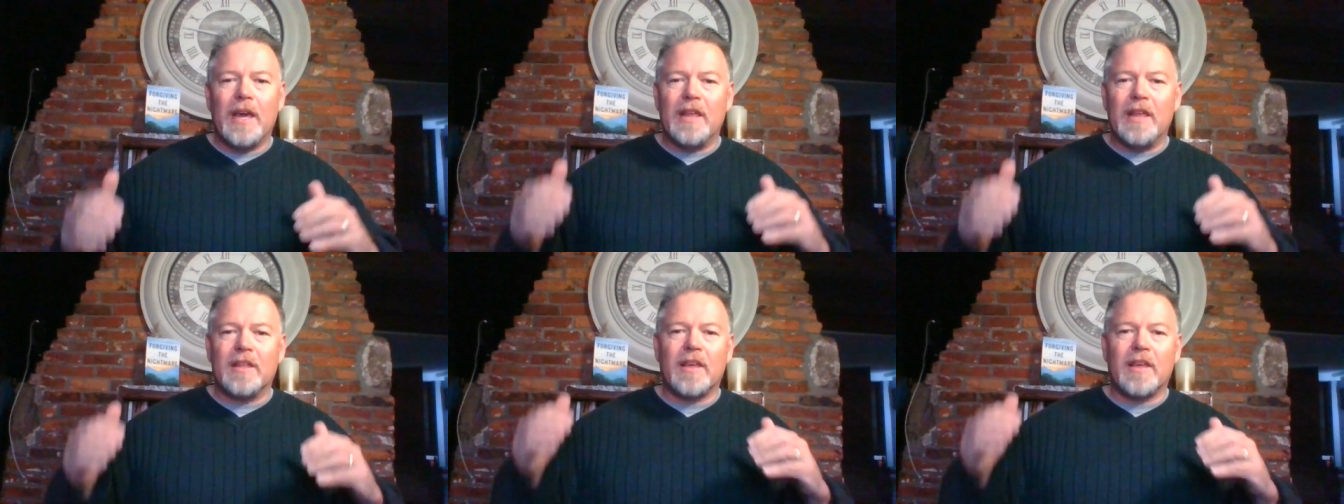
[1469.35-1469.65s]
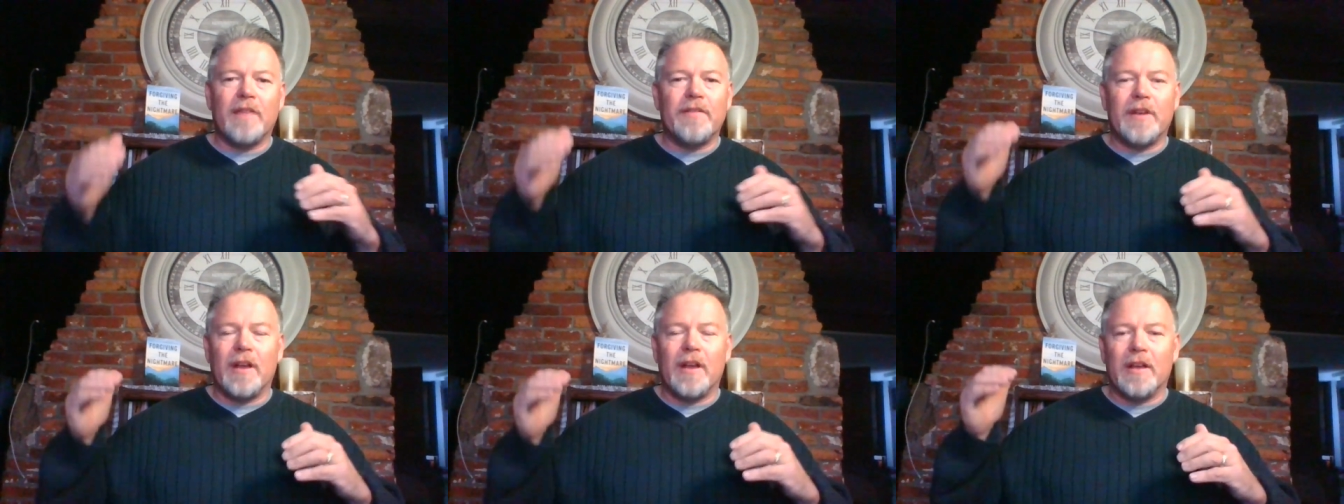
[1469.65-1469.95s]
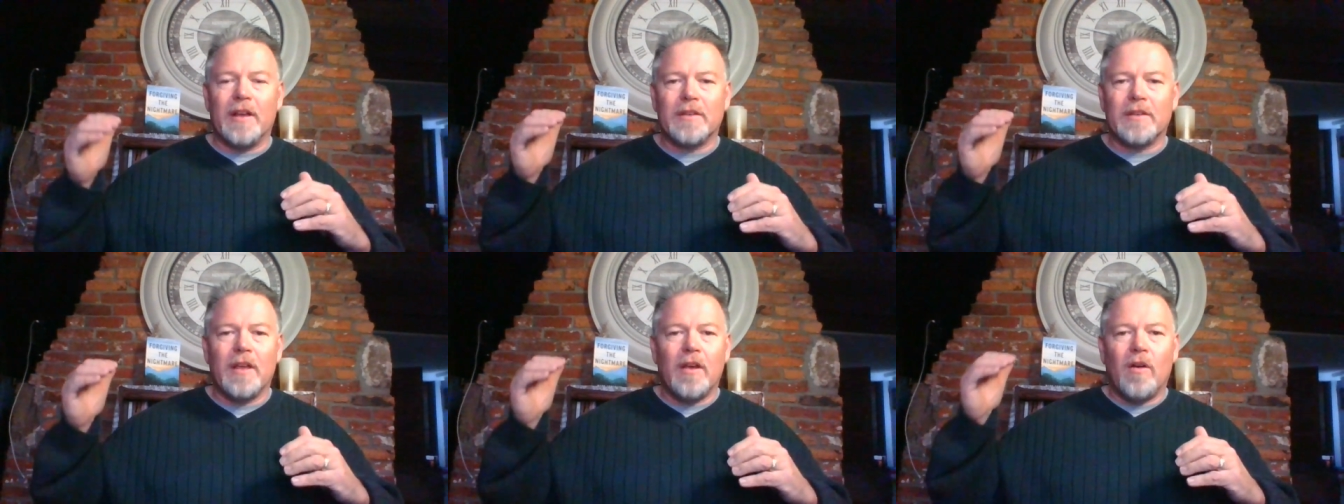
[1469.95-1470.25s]
He's given
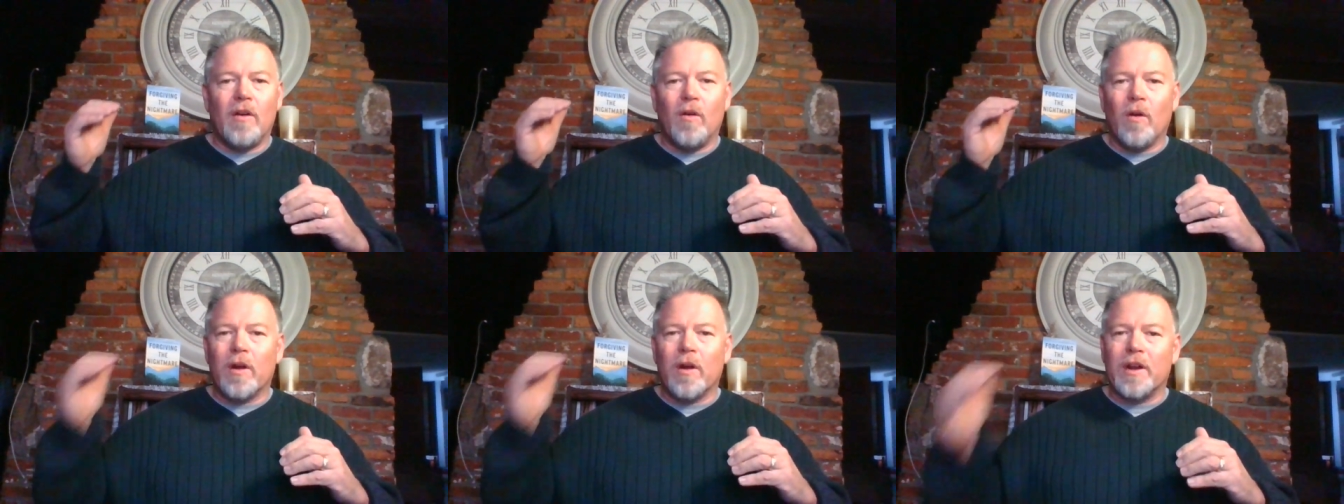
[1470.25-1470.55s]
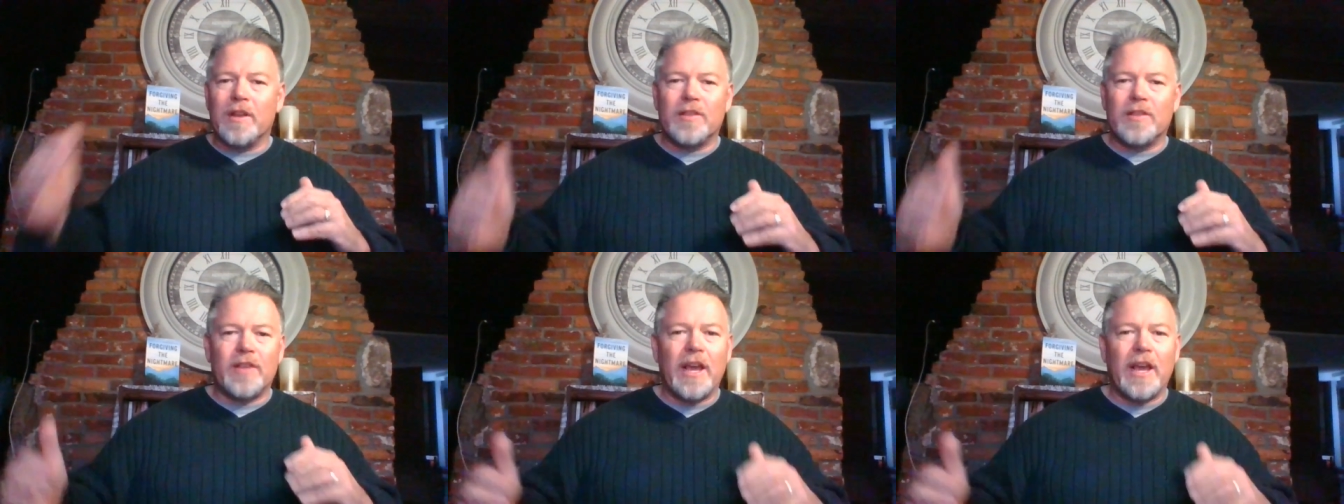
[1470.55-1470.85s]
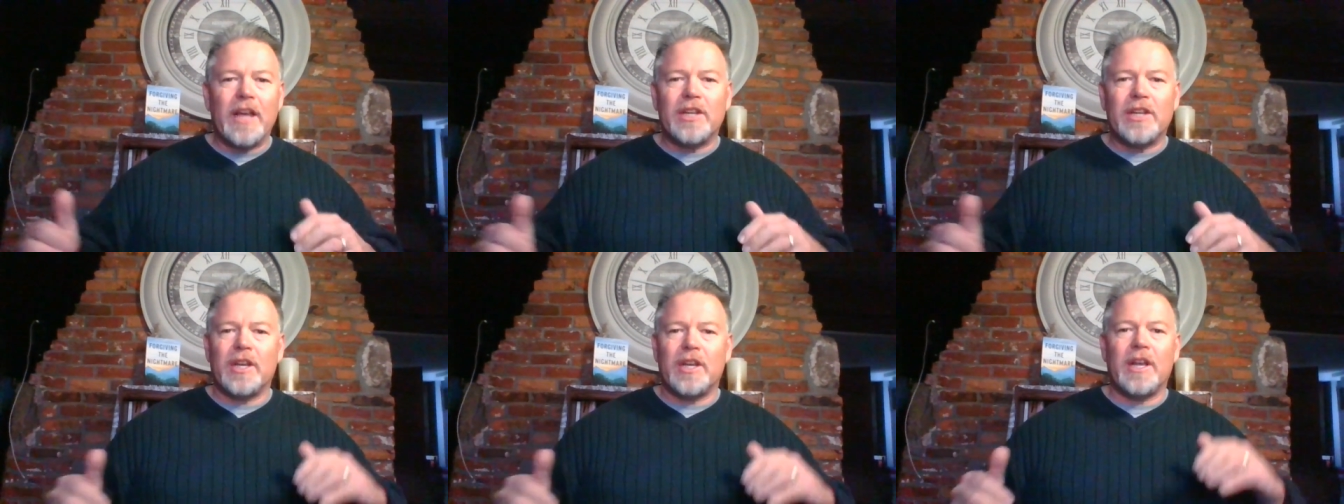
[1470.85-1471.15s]
us
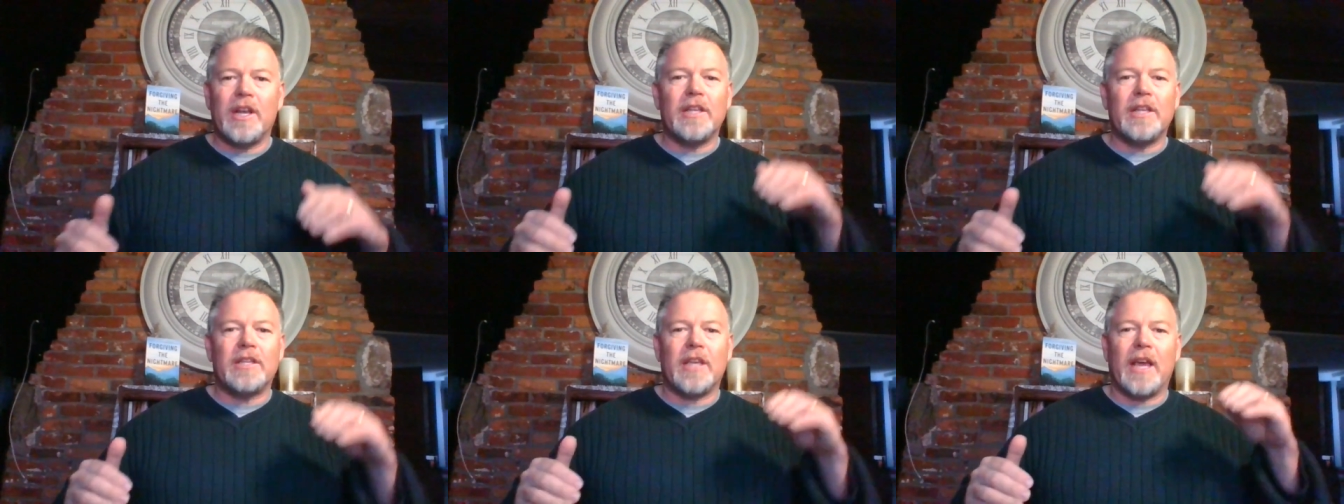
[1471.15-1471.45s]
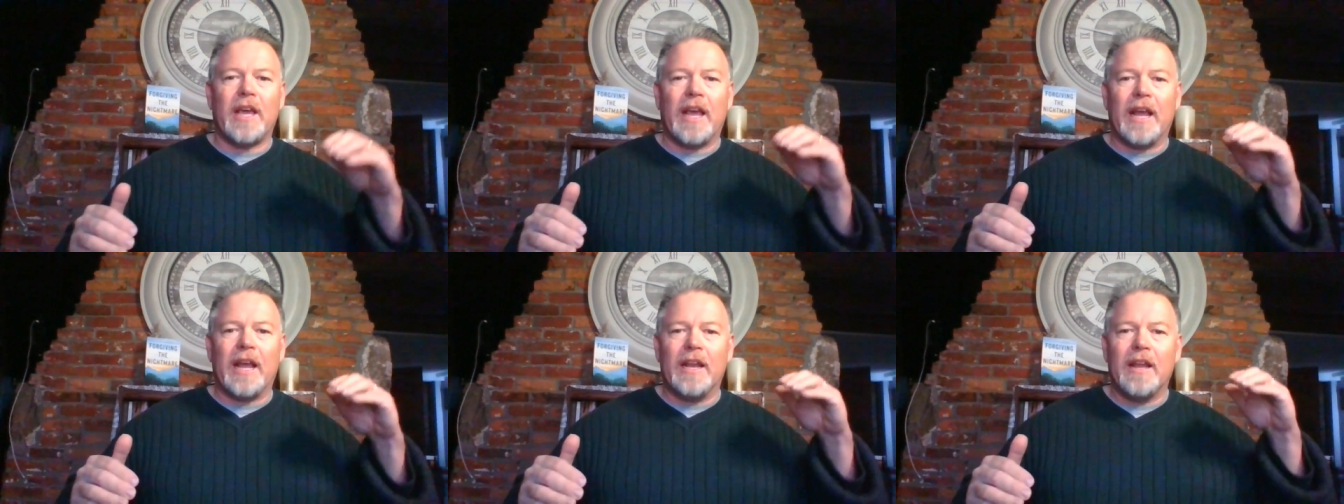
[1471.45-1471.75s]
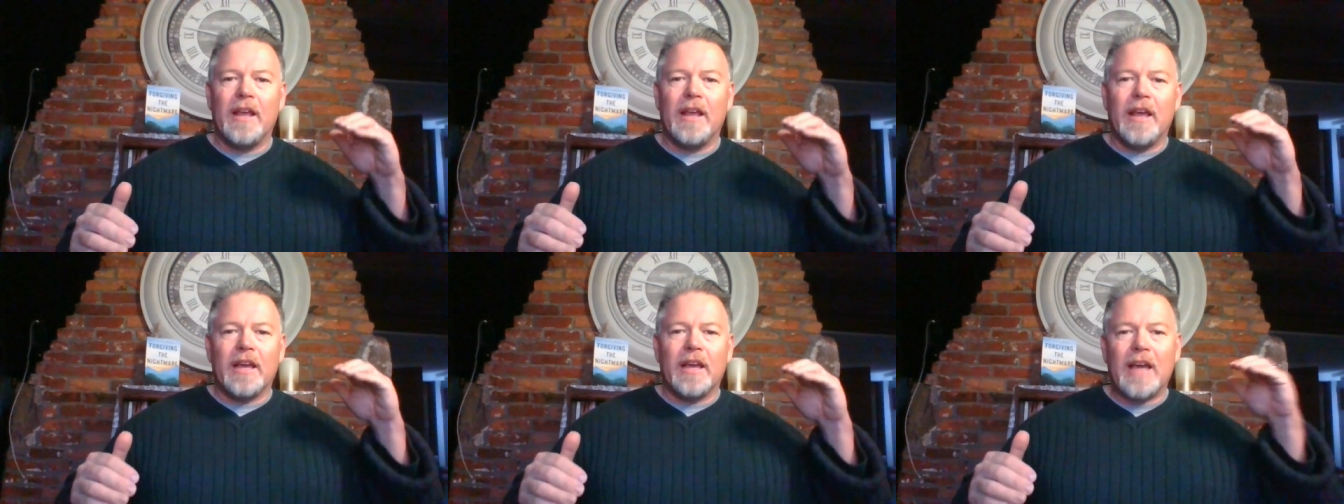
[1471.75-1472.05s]
organizations and